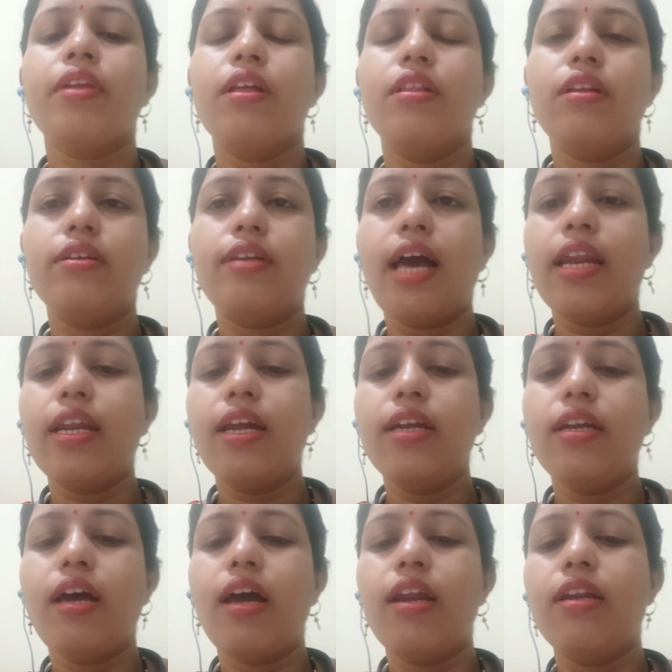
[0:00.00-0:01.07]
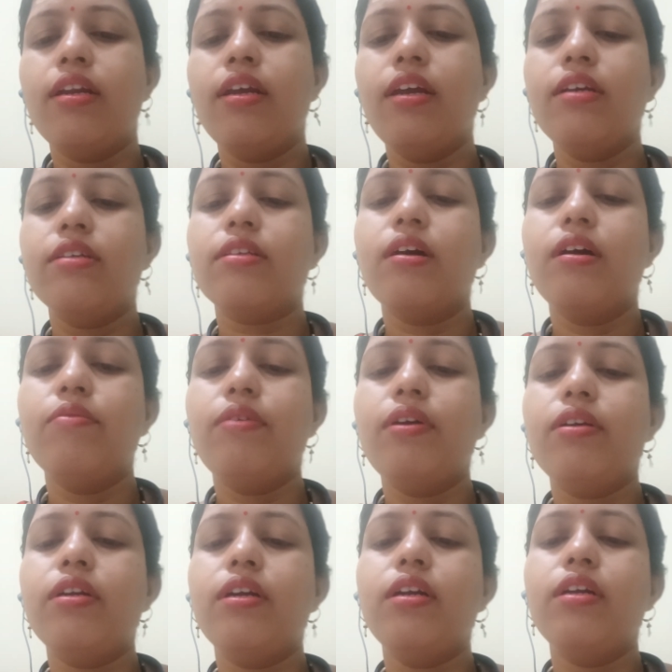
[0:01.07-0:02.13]
The target RNA is
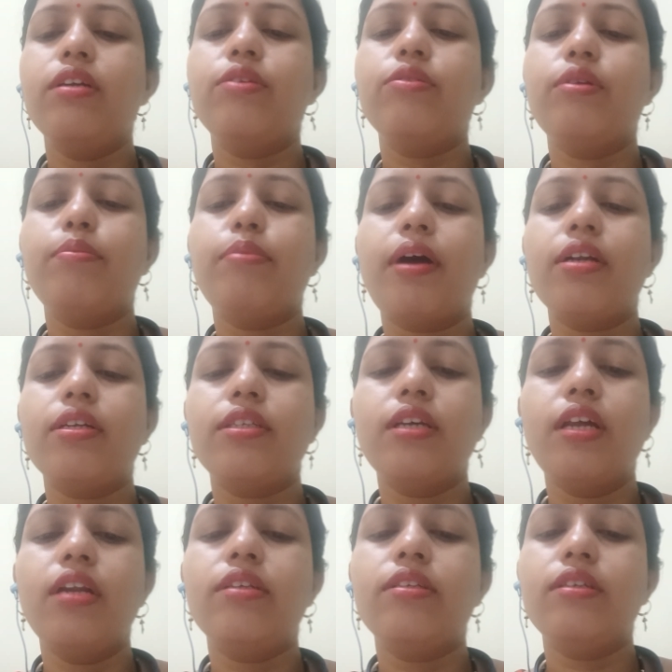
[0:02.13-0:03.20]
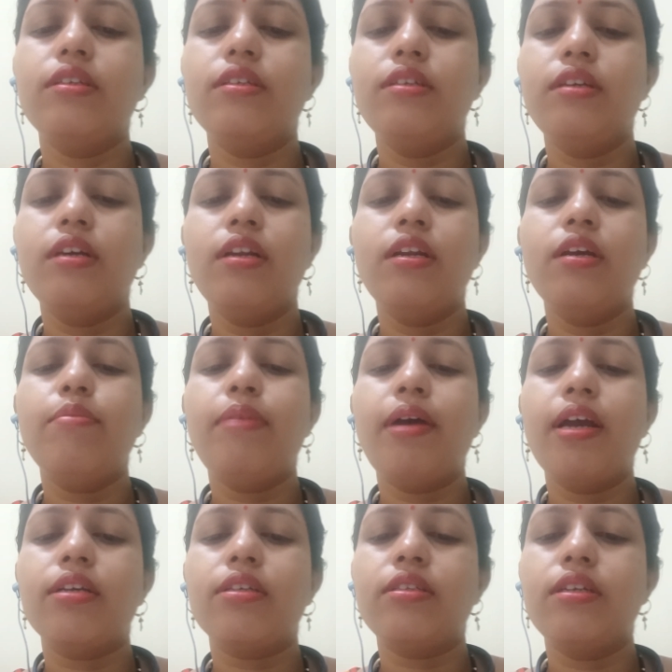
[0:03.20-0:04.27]
converted into a partial cDNA
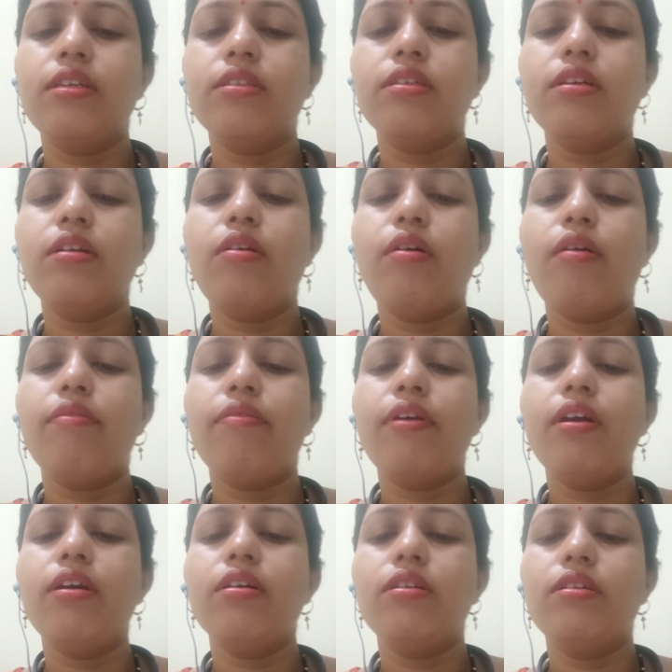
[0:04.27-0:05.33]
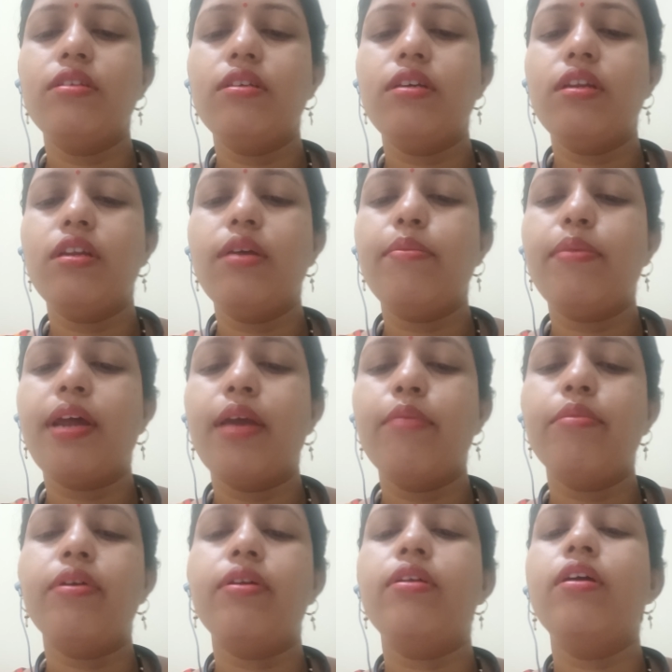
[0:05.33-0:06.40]
by extension of a DNA
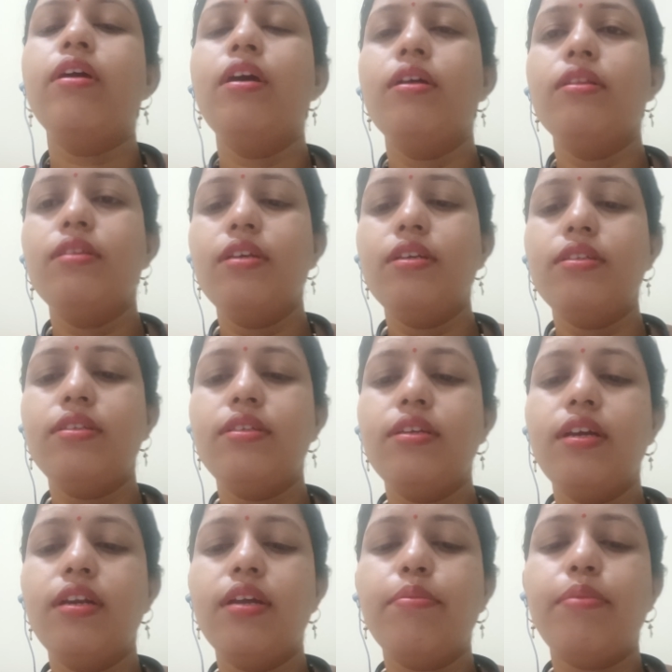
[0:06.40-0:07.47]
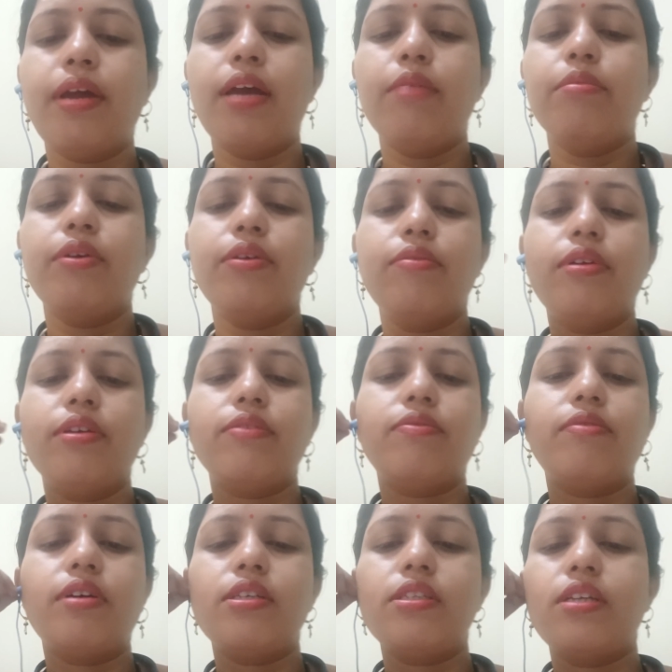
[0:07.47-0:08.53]
primer. This DNA primer was
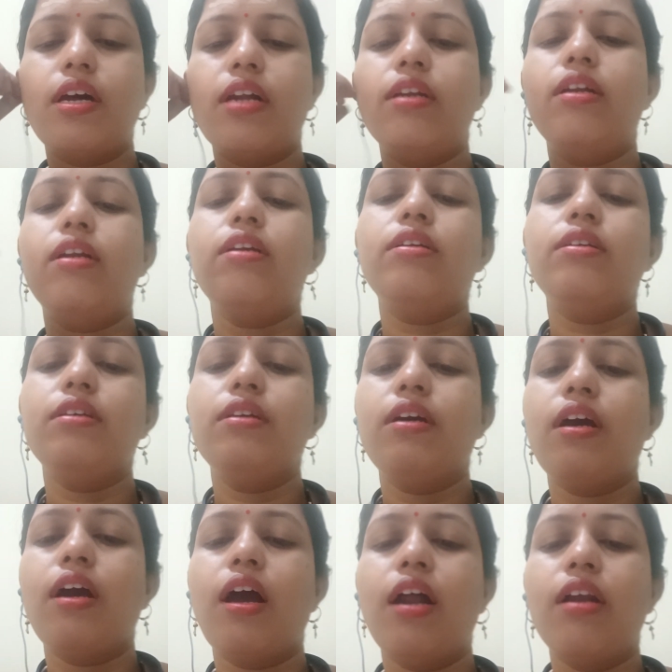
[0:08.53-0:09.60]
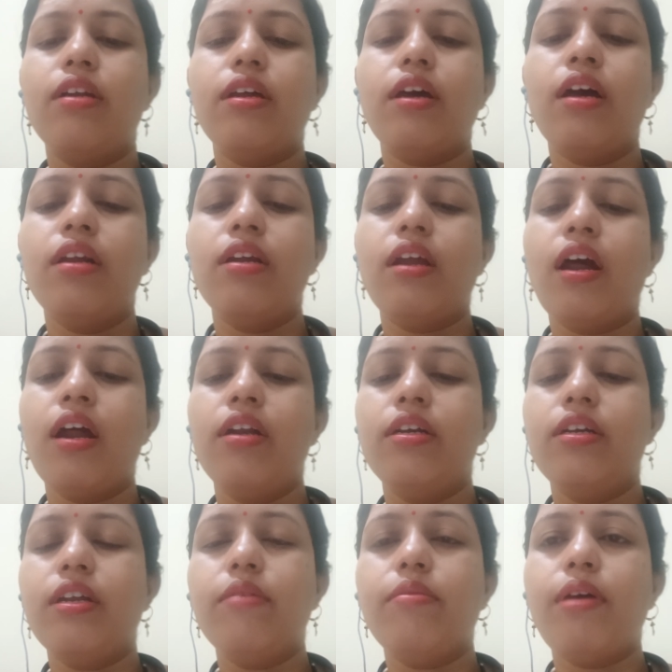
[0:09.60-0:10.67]
first annealed at an
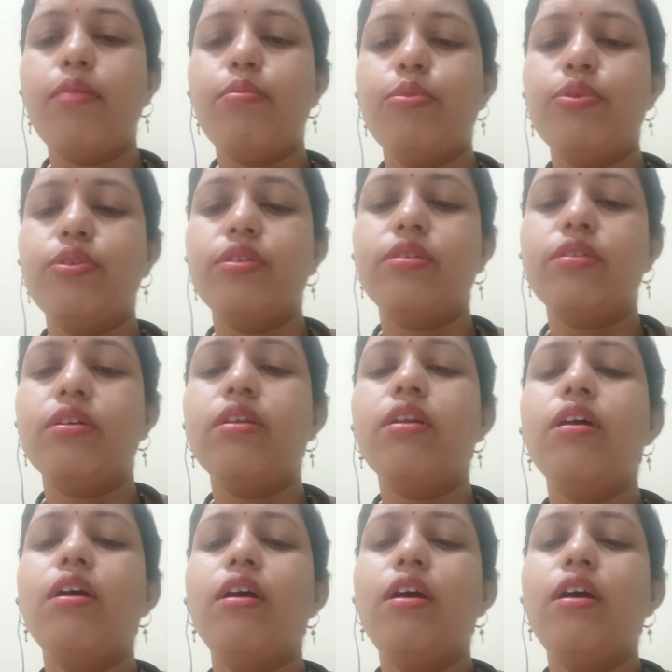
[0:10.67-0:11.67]
interval position